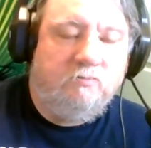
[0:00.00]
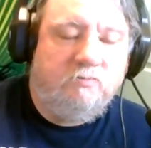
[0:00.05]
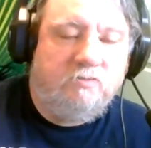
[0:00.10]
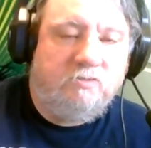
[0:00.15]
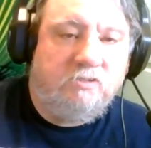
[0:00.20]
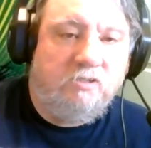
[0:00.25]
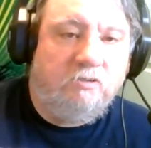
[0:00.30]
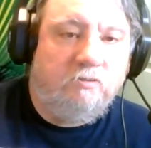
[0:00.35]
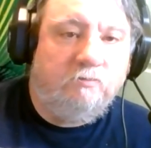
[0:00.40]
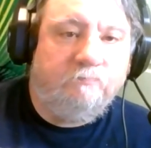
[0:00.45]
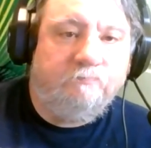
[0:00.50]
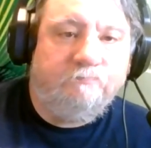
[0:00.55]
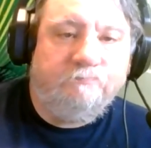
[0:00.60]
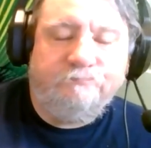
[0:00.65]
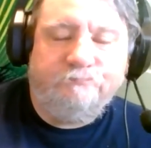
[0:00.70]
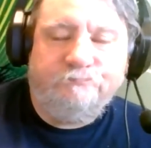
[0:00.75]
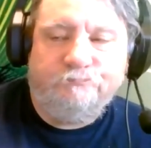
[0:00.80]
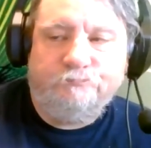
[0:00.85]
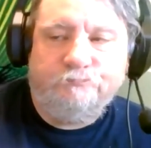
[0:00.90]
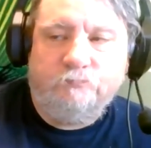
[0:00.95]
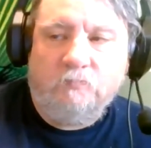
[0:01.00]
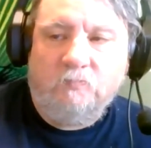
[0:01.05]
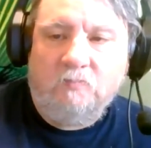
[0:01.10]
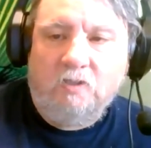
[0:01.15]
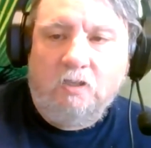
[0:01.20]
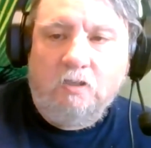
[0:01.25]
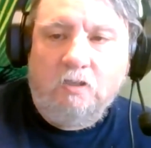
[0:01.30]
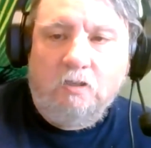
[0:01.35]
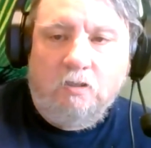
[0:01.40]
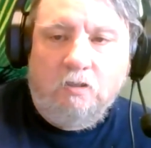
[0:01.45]
So,
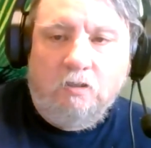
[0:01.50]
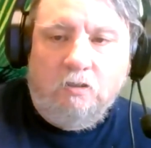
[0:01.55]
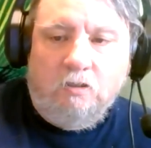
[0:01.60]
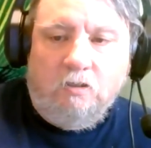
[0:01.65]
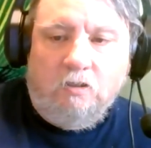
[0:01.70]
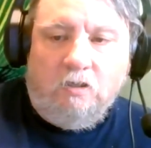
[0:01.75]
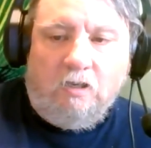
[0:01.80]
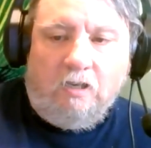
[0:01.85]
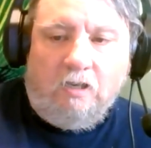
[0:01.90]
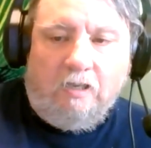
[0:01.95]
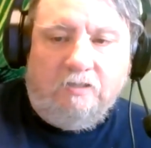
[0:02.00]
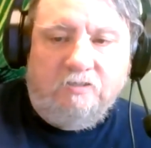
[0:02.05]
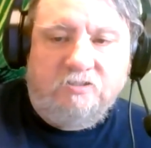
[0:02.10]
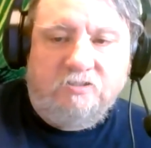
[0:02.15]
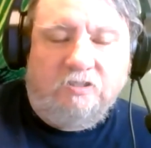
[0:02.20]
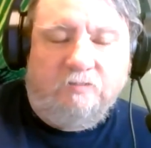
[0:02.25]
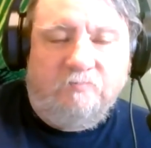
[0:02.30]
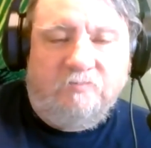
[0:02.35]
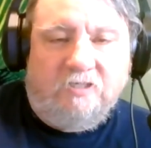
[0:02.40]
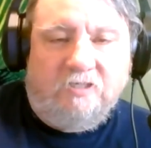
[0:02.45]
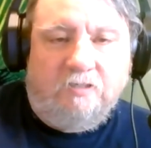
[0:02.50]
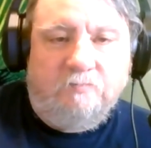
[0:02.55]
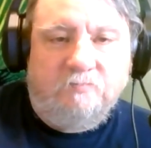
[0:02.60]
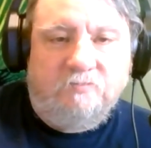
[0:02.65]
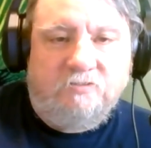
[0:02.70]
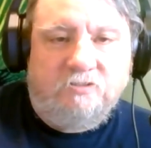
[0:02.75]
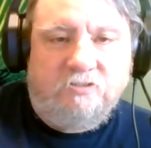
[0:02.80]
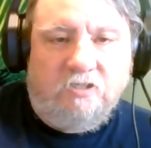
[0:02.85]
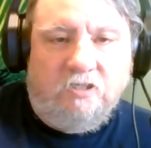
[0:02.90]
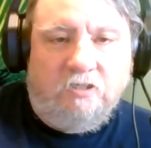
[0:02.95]
and
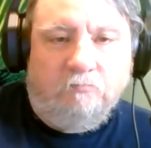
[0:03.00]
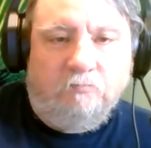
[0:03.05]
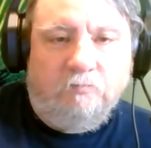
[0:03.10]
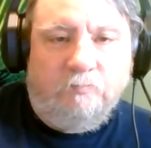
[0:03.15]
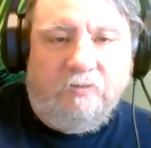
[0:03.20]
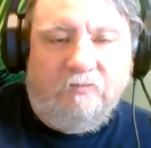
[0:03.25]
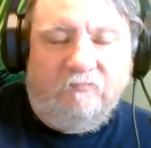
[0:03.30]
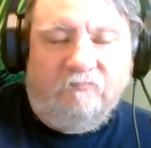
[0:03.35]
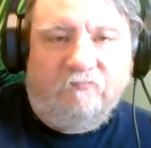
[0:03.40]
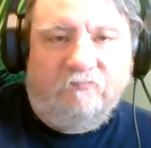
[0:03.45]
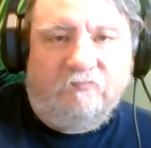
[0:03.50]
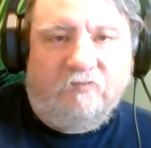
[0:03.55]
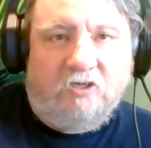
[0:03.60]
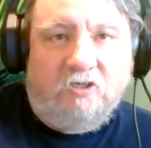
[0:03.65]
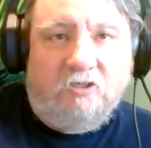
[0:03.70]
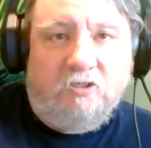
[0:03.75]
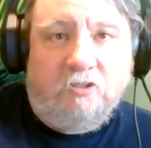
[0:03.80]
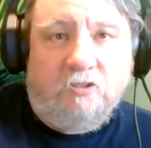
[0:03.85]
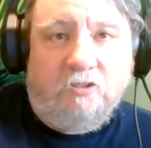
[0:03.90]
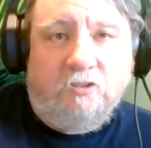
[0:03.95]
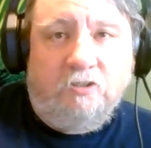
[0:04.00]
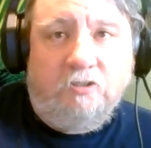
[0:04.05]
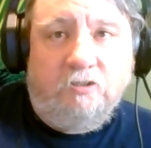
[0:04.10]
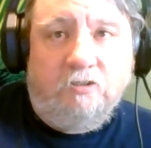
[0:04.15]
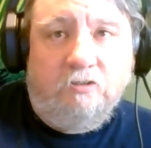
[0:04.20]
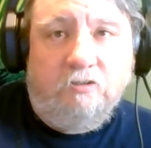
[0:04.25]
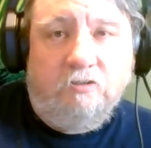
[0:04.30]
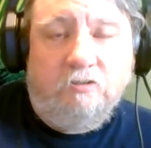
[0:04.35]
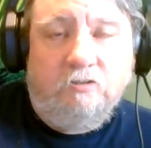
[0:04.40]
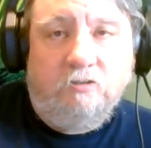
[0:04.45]
sometimes it would be
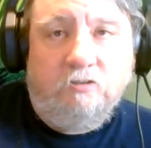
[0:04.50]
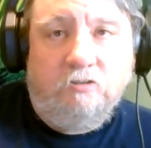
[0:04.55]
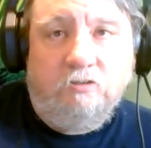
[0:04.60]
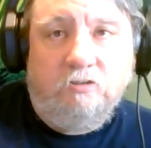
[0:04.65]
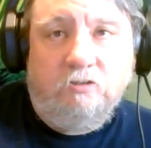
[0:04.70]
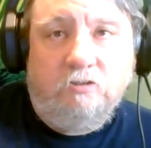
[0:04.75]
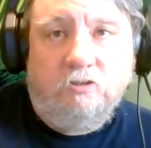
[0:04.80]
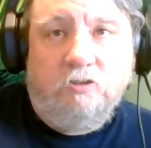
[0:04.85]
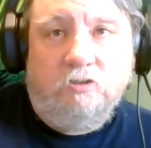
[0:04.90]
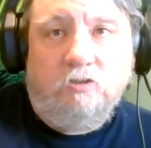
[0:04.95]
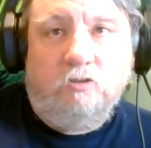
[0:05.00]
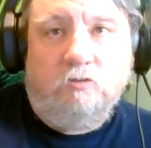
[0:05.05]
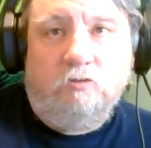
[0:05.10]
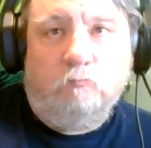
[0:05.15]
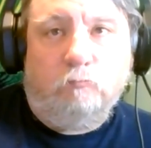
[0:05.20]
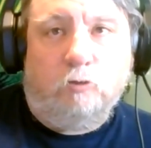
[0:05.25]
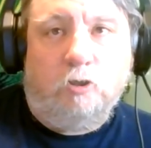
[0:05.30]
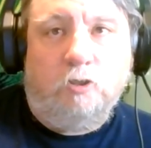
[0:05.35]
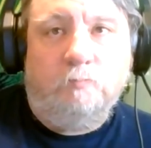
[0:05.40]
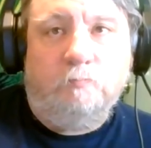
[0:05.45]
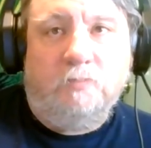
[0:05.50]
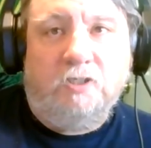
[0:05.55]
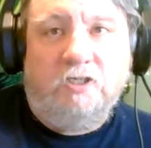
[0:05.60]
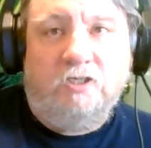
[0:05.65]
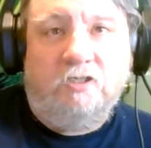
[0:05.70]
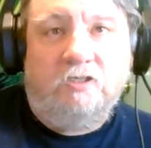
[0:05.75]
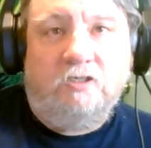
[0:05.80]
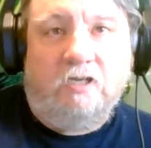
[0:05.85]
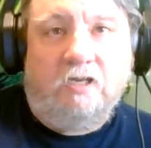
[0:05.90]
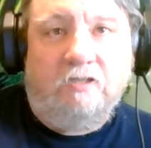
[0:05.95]
fine 1
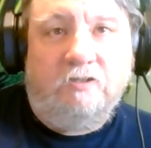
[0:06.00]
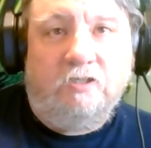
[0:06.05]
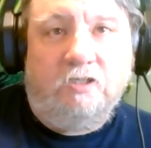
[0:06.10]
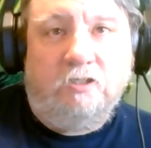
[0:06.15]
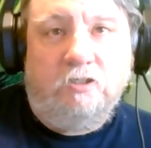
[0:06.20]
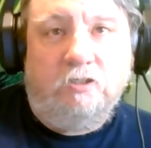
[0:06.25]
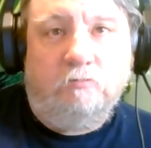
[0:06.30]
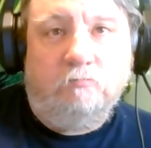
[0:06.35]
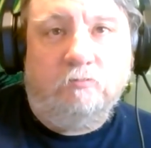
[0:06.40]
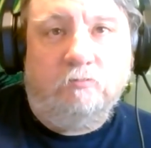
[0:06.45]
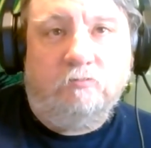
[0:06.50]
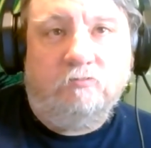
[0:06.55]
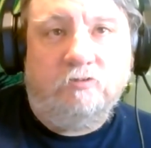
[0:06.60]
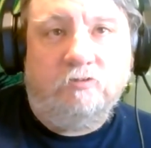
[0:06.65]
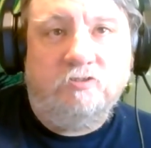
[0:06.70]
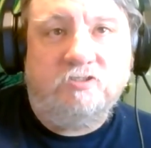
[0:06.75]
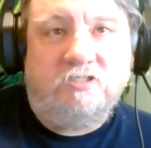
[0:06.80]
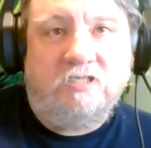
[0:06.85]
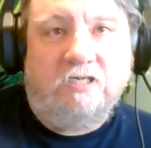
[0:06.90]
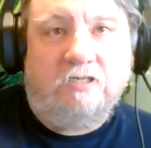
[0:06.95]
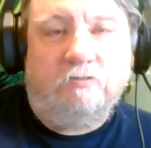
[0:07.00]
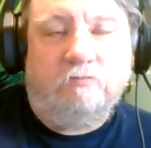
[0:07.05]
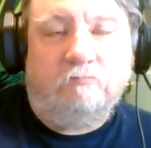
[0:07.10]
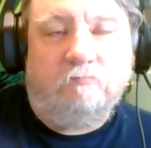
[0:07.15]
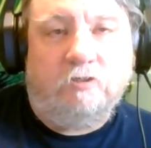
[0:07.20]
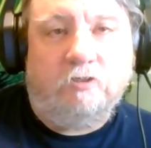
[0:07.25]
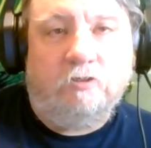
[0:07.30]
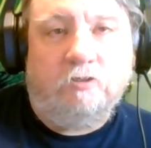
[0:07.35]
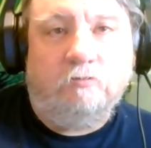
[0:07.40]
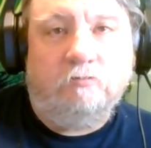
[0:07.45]
minute, and then you would cruise down the
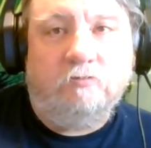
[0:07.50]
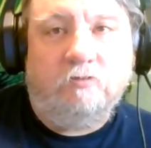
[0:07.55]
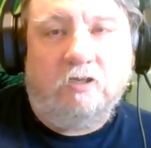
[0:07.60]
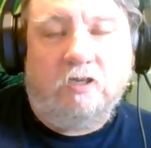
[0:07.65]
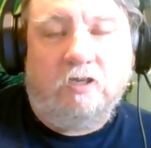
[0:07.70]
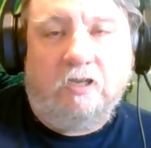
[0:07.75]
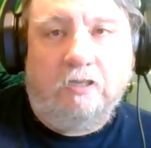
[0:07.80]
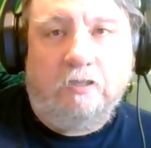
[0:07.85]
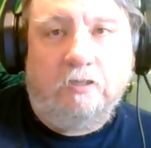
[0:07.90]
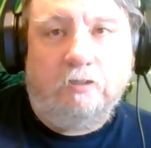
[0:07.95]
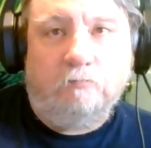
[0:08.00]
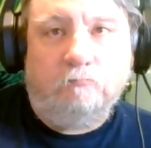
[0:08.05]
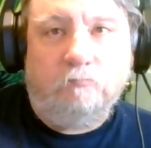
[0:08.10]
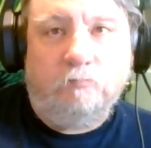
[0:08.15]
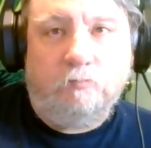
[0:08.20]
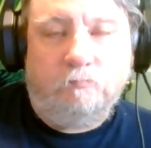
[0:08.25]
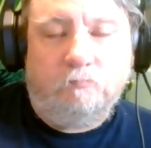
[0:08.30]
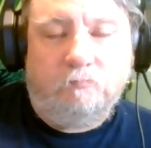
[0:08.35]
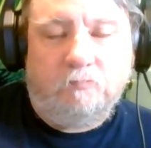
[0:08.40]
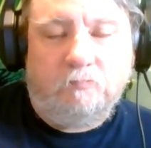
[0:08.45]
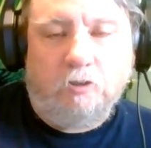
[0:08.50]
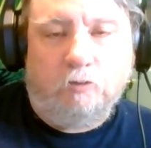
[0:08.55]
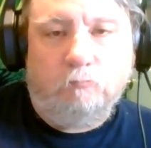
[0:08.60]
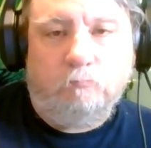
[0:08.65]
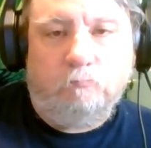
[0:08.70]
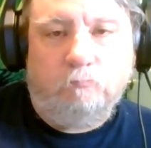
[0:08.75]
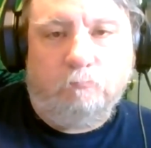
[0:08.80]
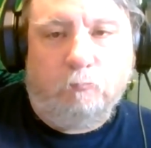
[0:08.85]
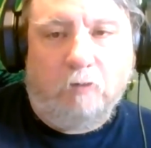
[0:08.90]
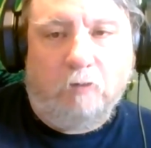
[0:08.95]
road and it would go
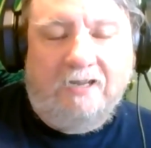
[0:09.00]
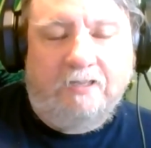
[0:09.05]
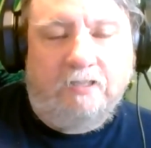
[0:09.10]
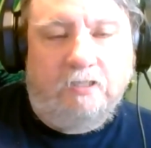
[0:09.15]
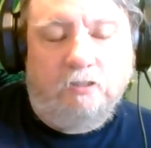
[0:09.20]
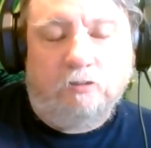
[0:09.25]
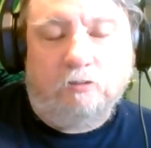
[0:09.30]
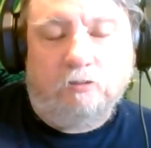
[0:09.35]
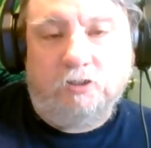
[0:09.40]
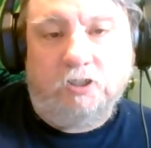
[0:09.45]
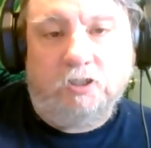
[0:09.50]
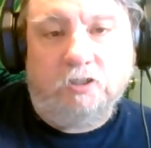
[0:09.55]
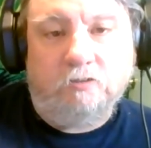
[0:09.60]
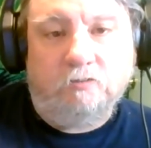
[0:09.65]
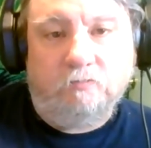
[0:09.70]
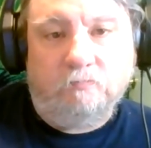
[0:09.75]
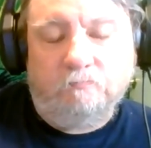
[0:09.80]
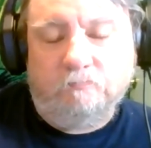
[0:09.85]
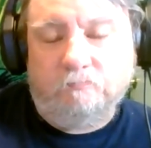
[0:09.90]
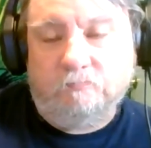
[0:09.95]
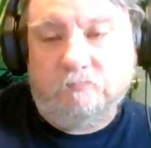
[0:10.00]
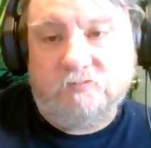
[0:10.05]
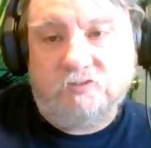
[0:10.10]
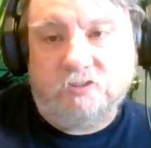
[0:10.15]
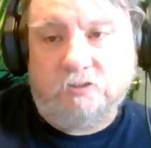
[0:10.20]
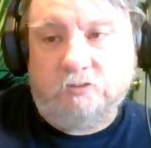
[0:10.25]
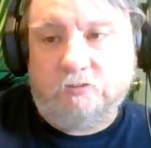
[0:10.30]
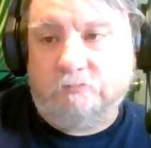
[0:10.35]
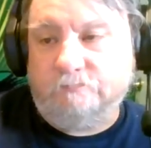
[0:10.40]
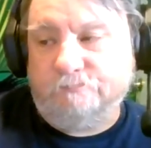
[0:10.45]
wacky on you.
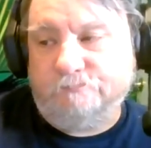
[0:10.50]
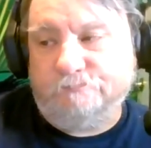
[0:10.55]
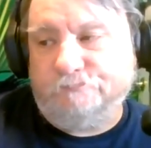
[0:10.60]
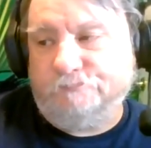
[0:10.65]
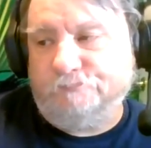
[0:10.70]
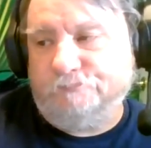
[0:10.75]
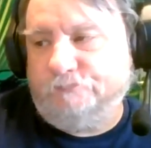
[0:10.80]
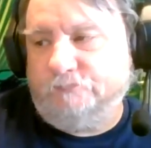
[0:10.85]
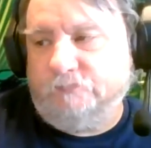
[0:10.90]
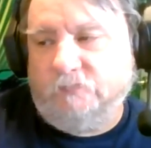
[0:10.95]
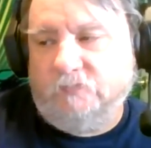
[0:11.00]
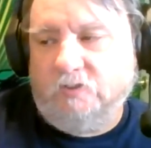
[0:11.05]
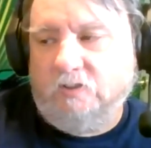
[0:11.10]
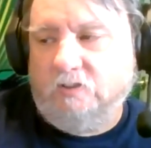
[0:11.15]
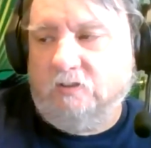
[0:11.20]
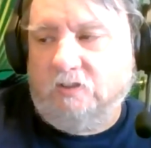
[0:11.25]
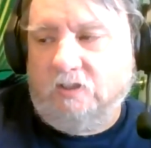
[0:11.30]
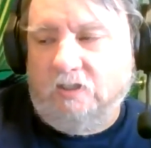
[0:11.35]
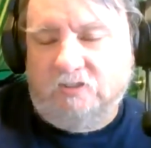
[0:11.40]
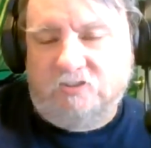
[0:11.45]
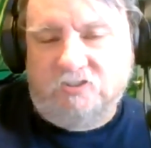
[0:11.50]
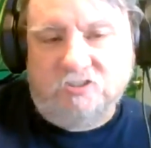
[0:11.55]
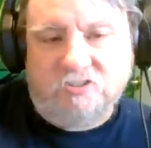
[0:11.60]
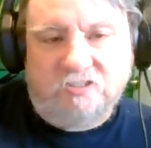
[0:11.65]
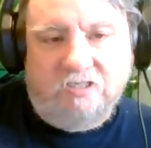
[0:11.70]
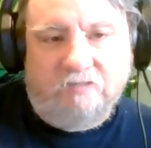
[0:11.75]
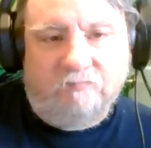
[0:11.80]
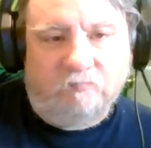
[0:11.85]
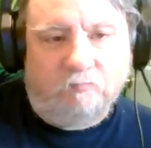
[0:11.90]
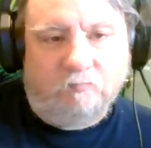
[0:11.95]
So it just
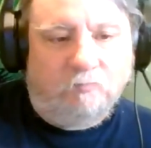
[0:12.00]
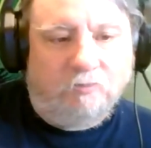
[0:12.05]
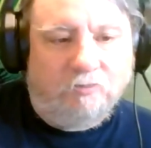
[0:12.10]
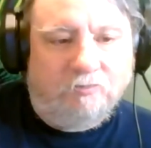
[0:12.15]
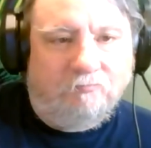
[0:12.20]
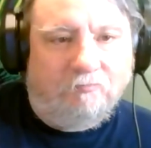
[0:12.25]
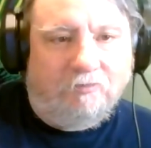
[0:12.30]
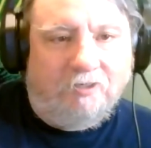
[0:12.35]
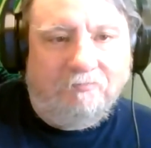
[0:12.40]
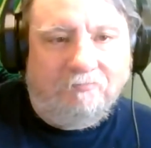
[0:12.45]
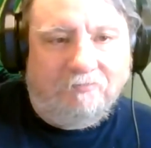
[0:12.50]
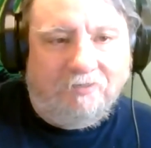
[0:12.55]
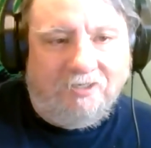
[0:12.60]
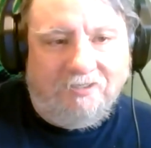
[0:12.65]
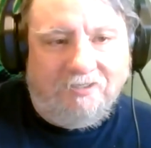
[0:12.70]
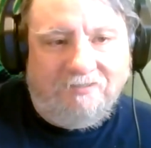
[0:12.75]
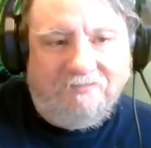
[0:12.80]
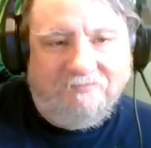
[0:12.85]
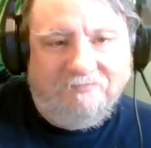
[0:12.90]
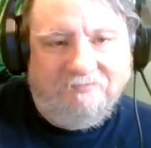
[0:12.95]
never worked quite right.